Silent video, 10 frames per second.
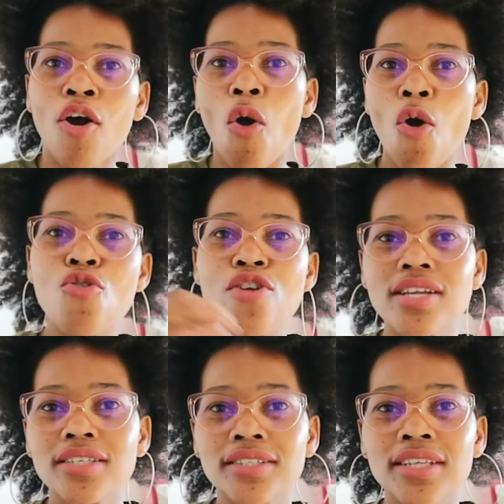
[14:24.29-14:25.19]

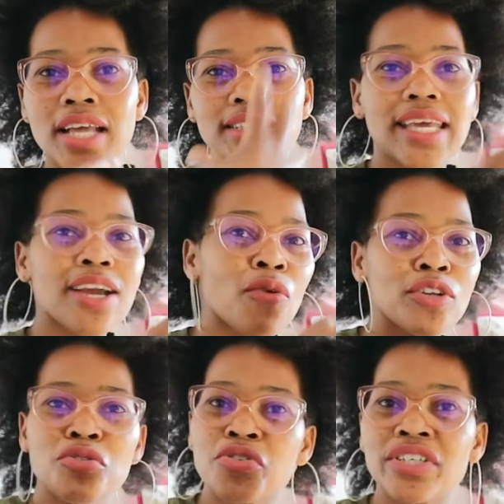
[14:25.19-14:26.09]
always take
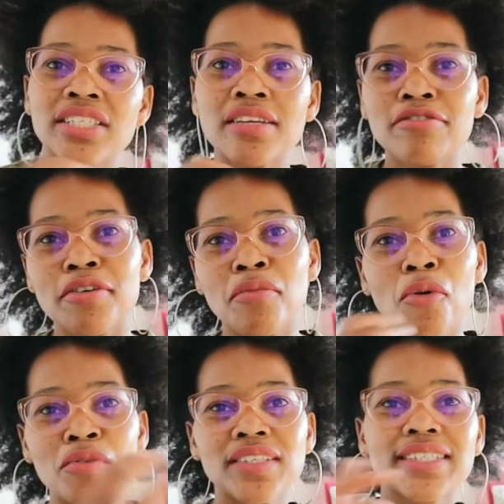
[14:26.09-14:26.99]
what you receive from
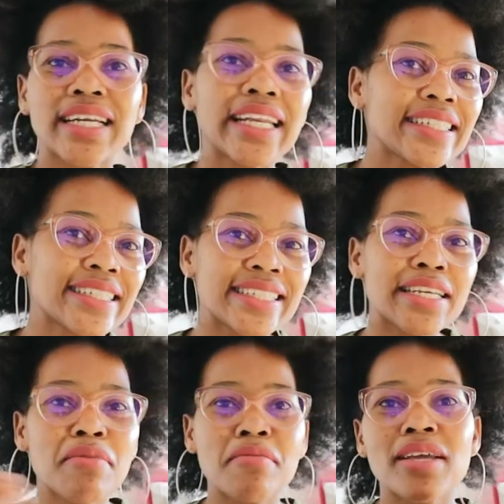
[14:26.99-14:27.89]
all this
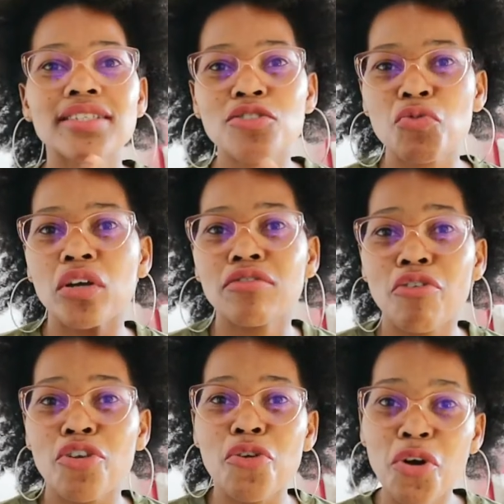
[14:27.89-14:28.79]
relationship and makes it work
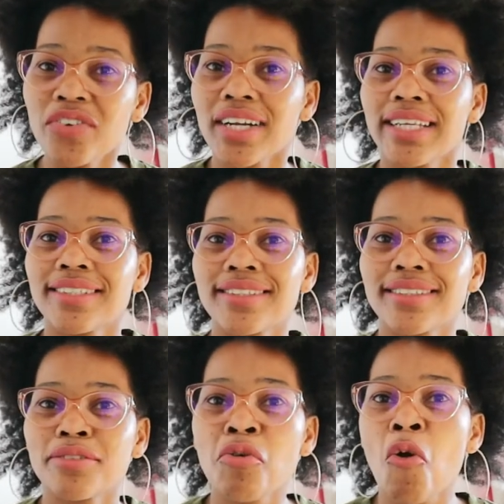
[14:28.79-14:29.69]
for your
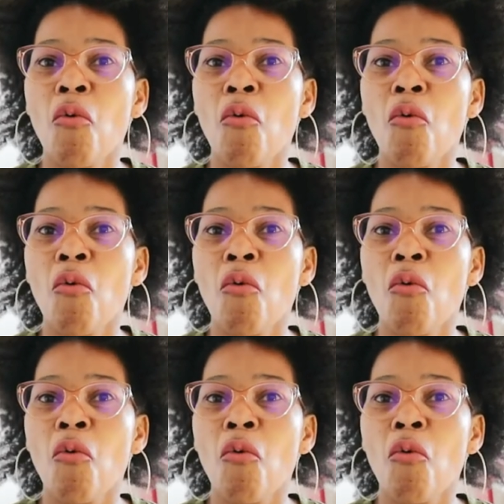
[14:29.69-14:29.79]
relationship